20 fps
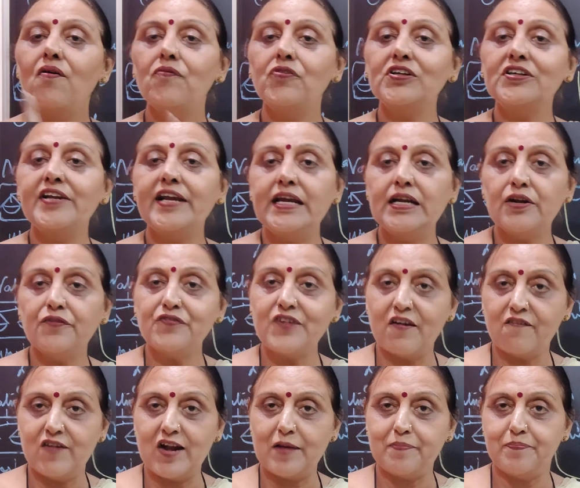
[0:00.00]
For greed of
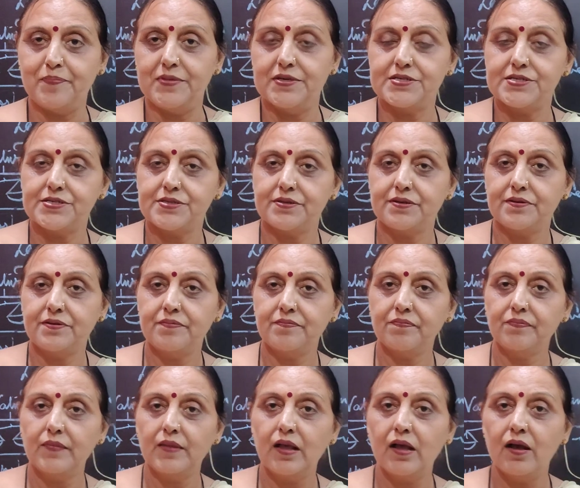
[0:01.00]
development.
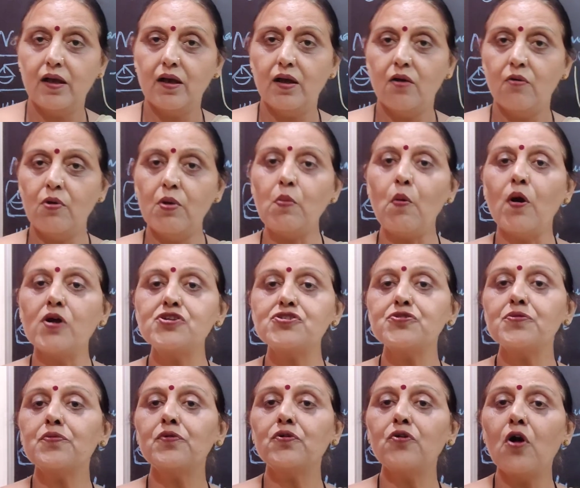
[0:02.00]
We want
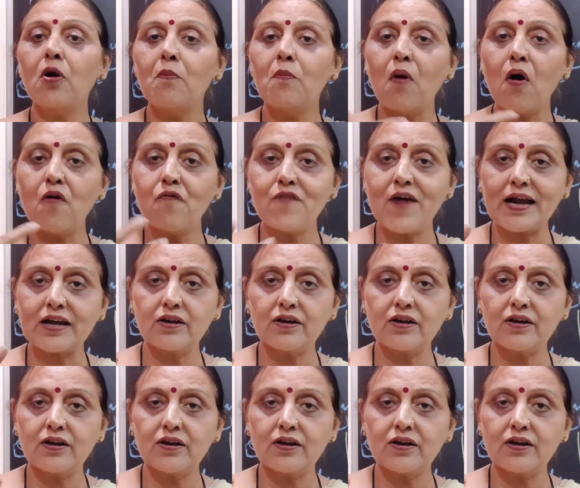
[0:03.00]
to grow more